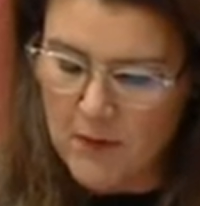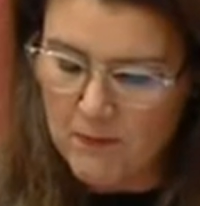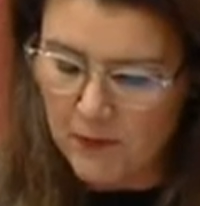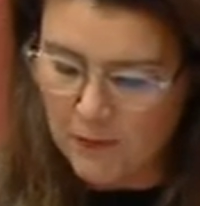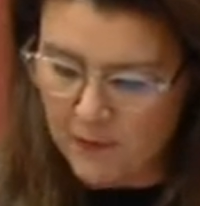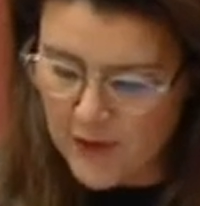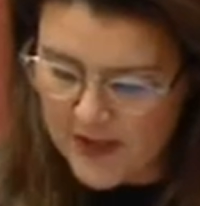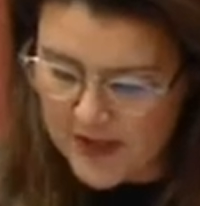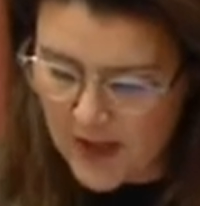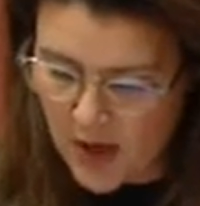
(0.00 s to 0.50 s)

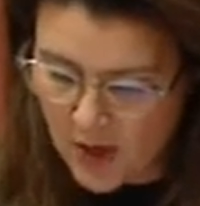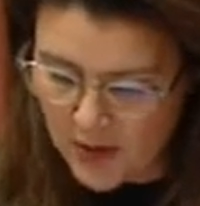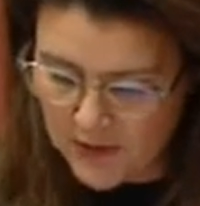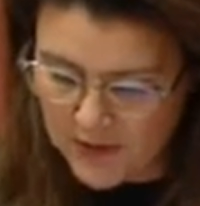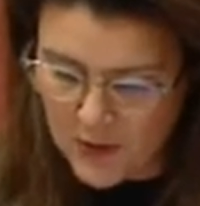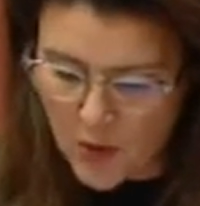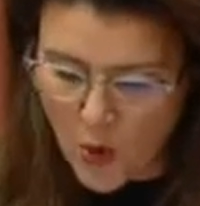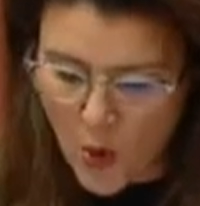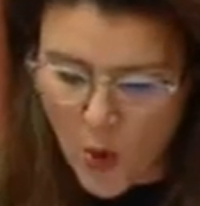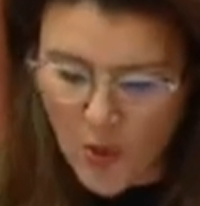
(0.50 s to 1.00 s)
Professor
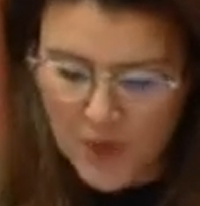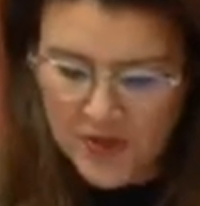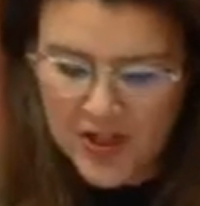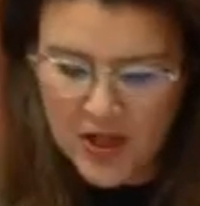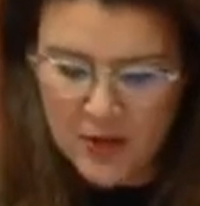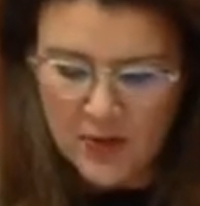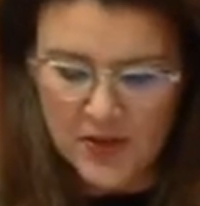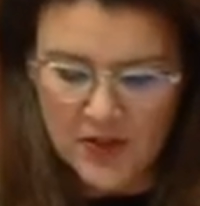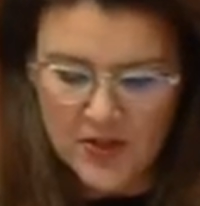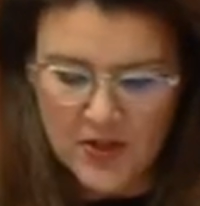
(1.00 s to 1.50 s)
Holden
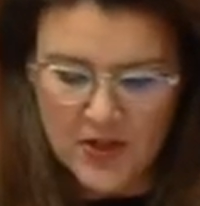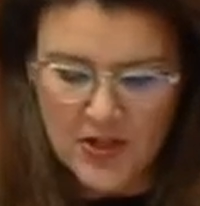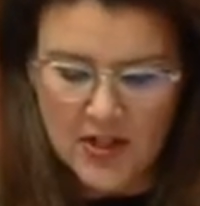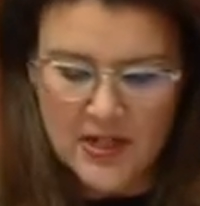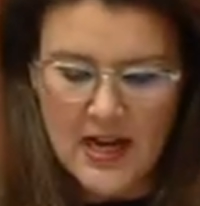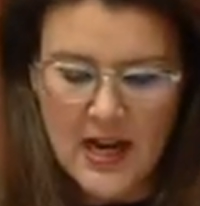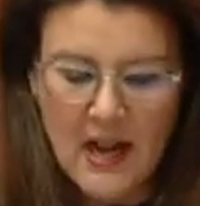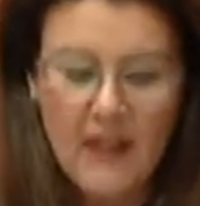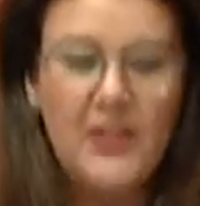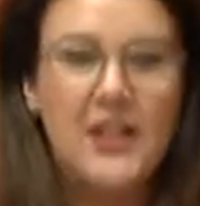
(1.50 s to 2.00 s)
also asserted
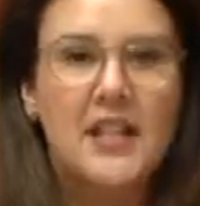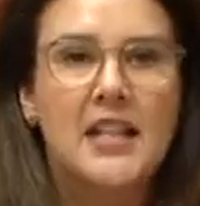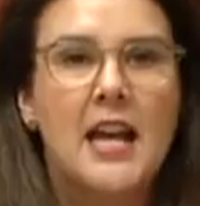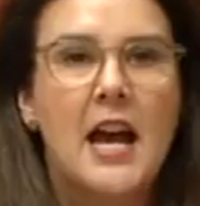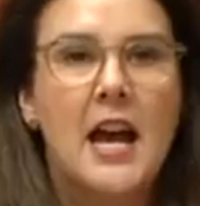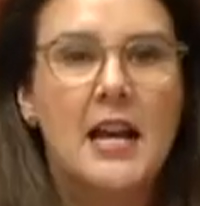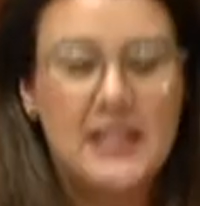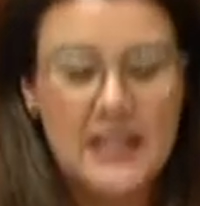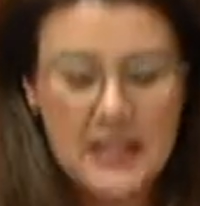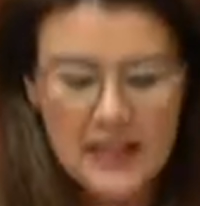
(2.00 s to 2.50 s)
that
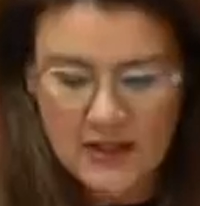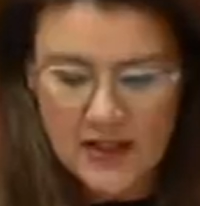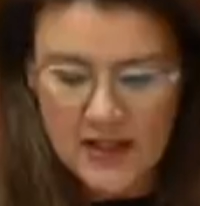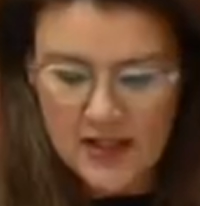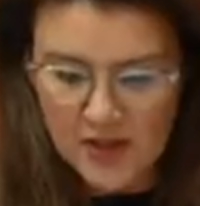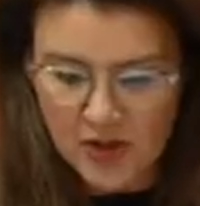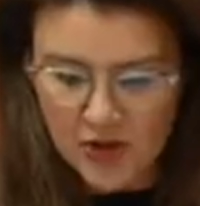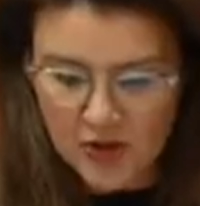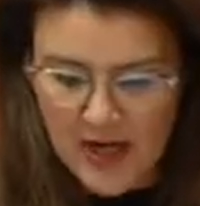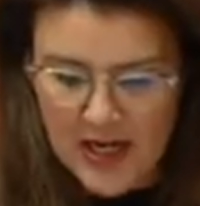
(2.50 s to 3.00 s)
cutting the
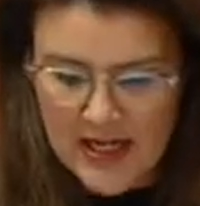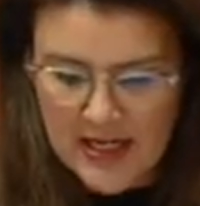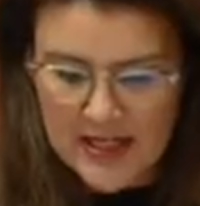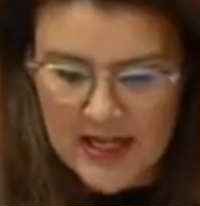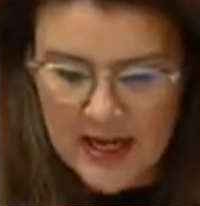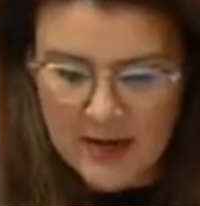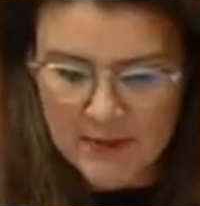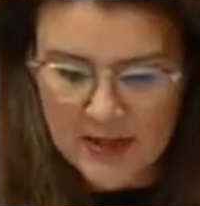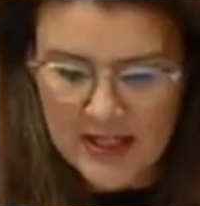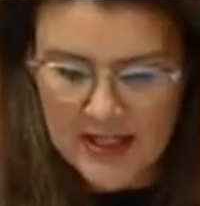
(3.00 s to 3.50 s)
Australian
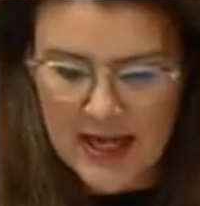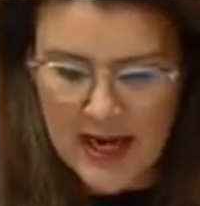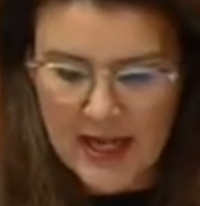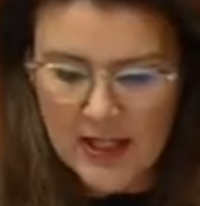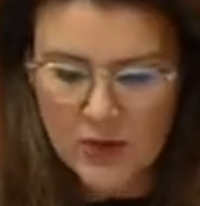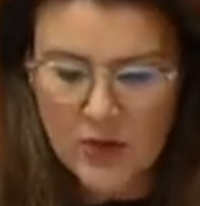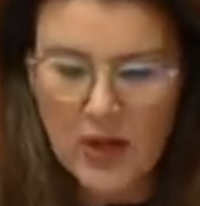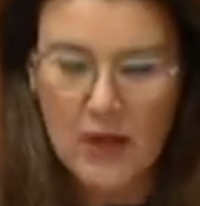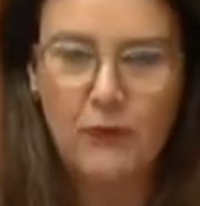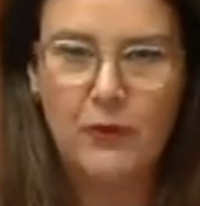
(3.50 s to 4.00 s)
company
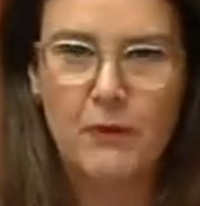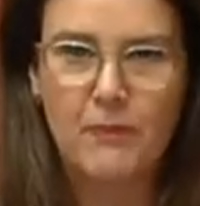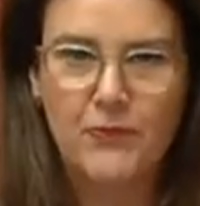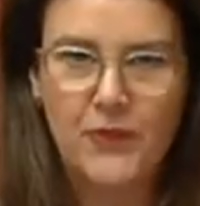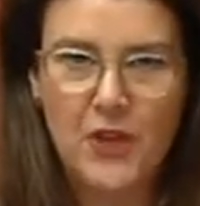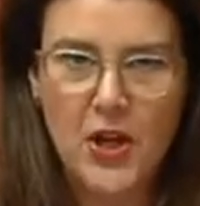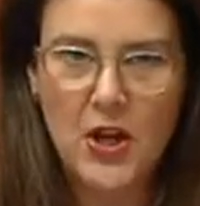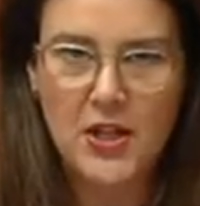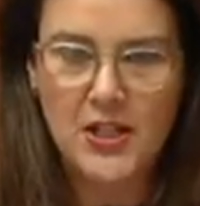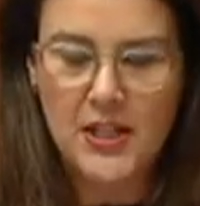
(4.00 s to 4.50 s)
tax rate from
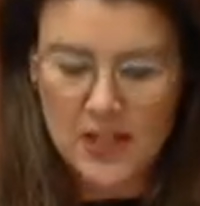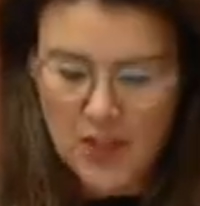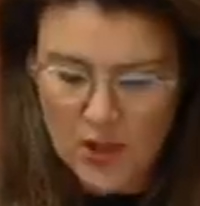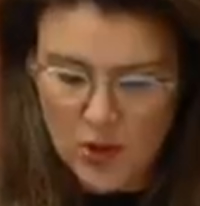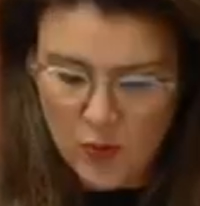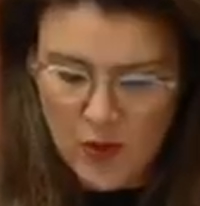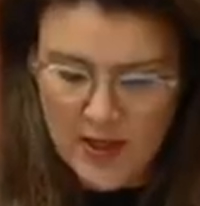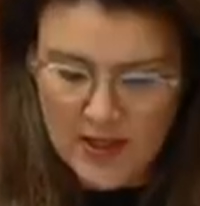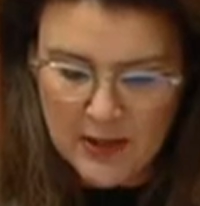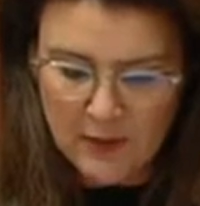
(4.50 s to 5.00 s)
30% to
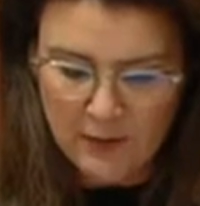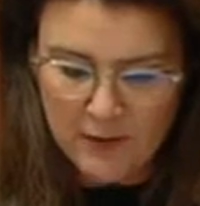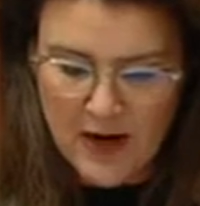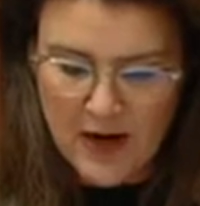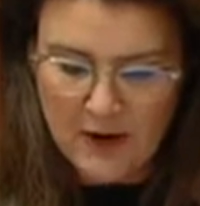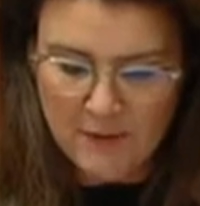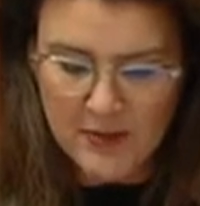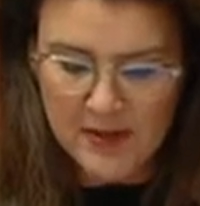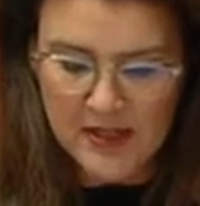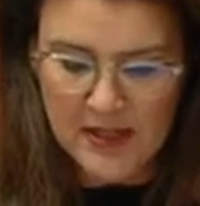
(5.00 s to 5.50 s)

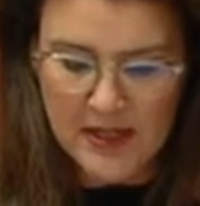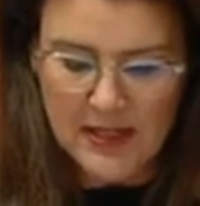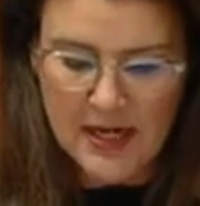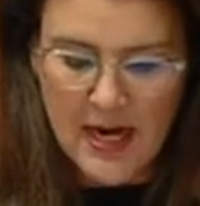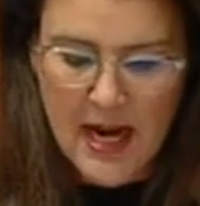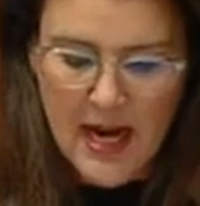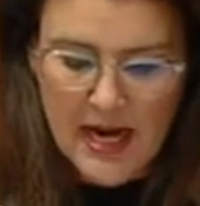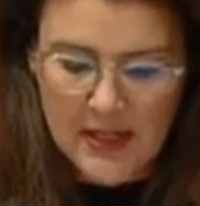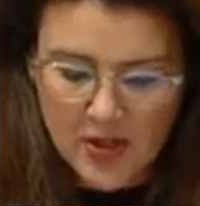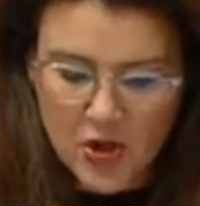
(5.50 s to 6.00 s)
25%
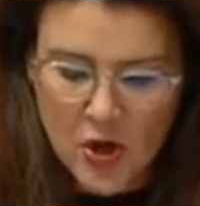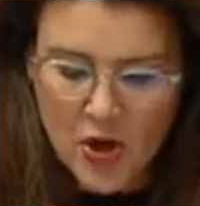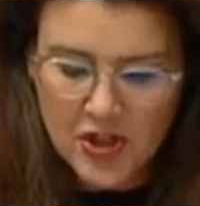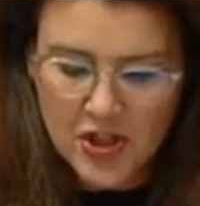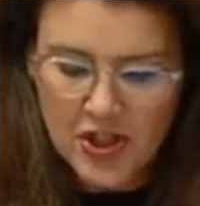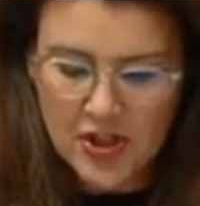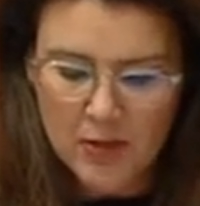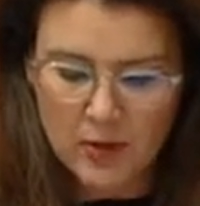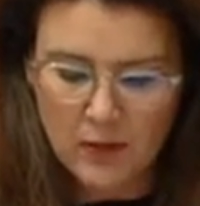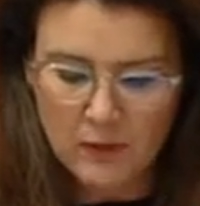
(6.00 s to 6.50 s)
is not
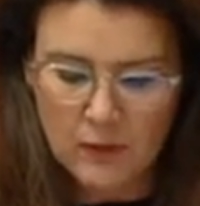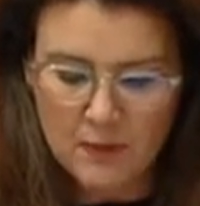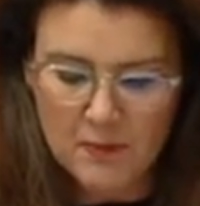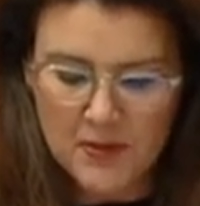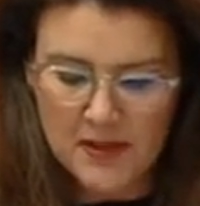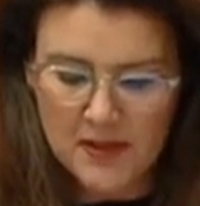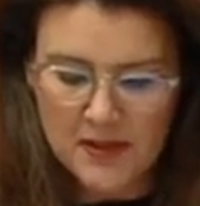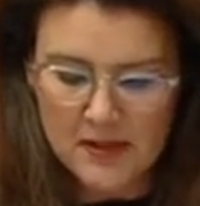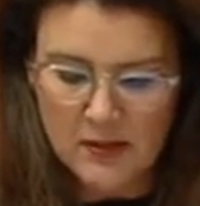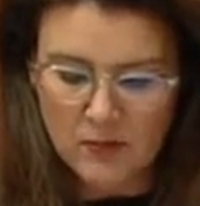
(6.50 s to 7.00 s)
just good for
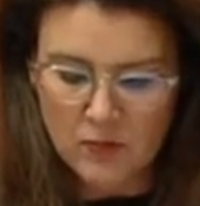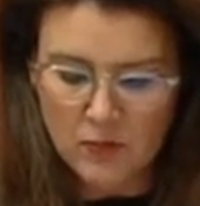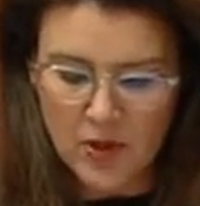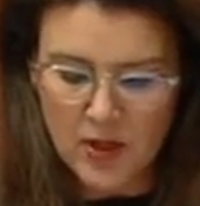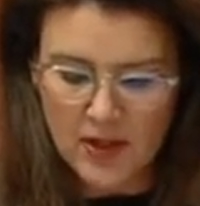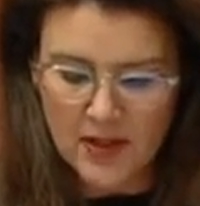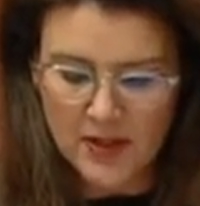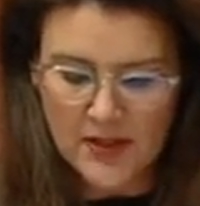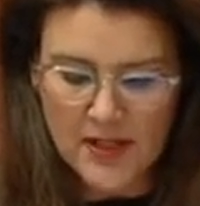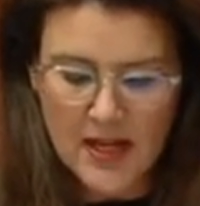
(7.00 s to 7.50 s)
business and
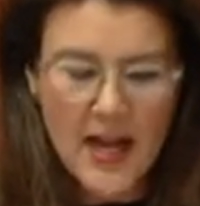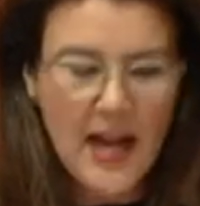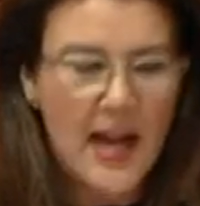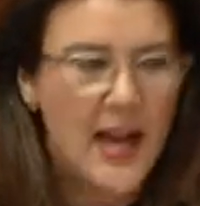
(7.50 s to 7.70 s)
workers,